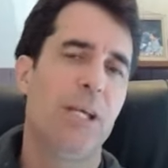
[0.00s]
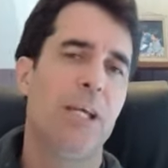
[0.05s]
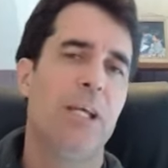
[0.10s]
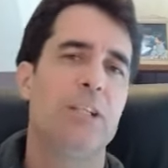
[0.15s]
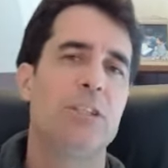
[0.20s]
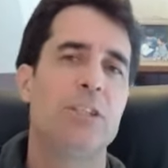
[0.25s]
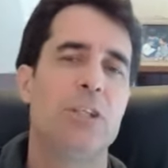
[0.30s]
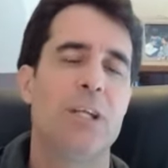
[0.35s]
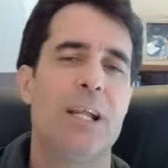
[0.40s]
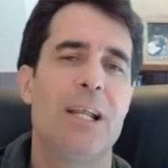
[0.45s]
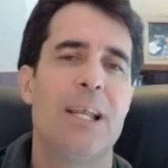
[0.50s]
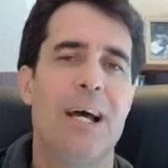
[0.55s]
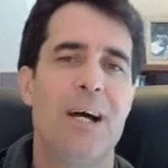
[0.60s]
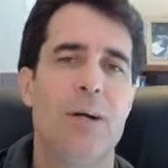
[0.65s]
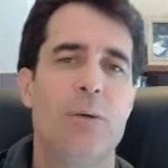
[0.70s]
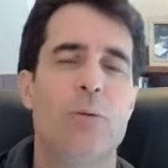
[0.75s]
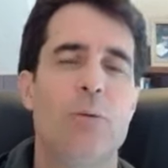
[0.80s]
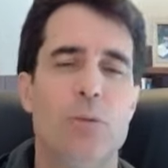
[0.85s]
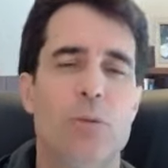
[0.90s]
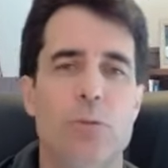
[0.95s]
is going to
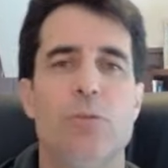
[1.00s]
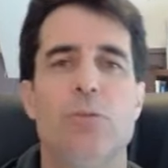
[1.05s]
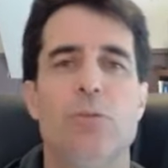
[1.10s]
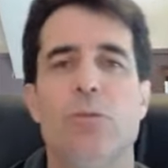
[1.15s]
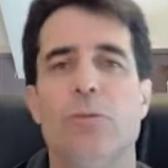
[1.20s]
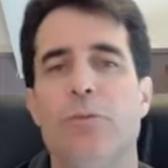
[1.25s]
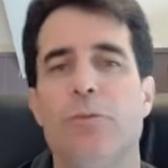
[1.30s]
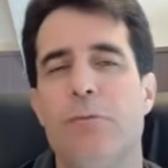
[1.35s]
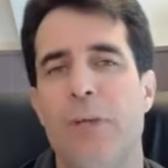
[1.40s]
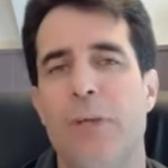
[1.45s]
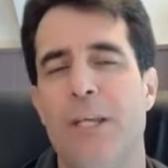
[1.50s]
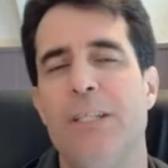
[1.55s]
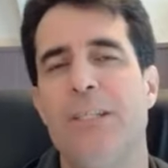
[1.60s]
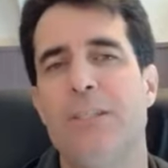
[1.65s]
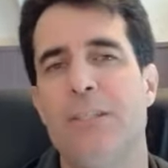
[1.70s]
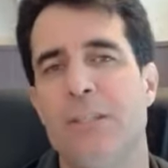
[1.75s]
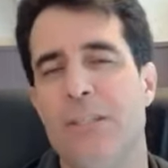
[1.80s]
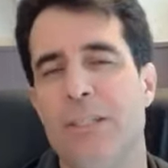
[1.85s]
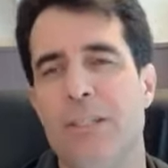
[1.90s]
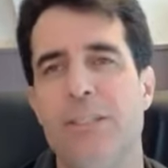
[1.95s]
allow you to
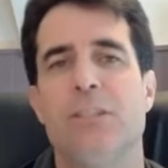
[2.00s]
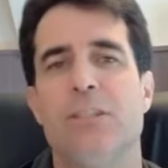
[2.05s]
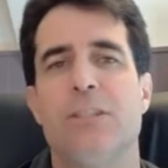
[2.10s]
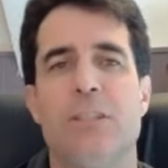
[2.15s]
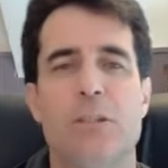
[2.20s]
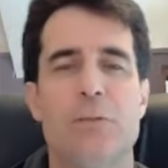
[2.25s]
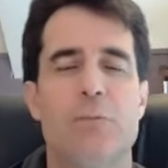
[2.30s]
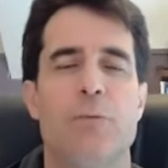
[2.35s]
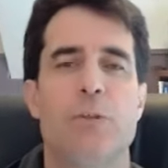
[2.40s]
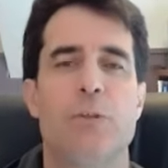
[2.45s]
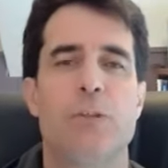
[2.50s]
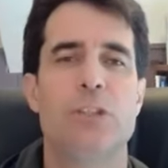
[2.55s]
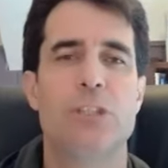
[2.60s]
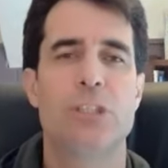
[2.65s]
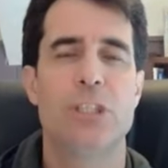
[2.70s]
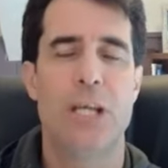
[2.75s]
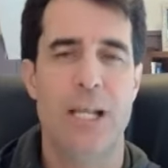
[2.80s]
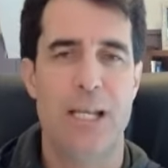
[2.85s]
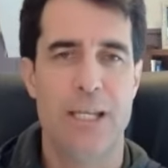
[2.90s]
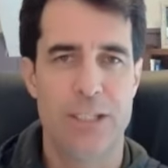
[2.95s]
face these different
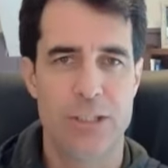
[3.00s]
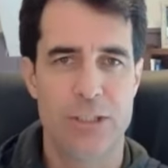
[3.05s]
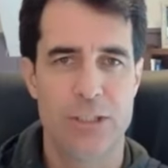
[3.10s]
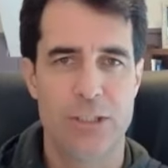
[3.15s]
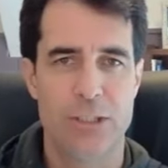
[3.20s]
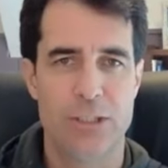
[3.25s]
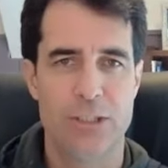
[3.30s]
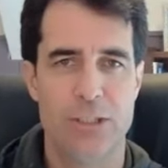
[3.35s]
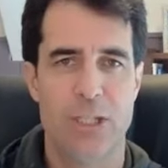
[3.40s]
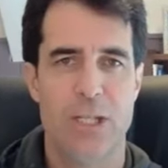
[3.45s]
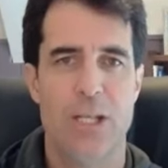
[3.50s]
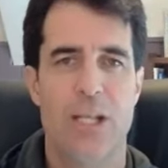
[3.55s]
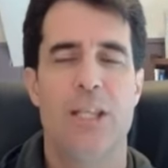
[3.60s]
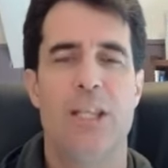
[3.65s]
challenges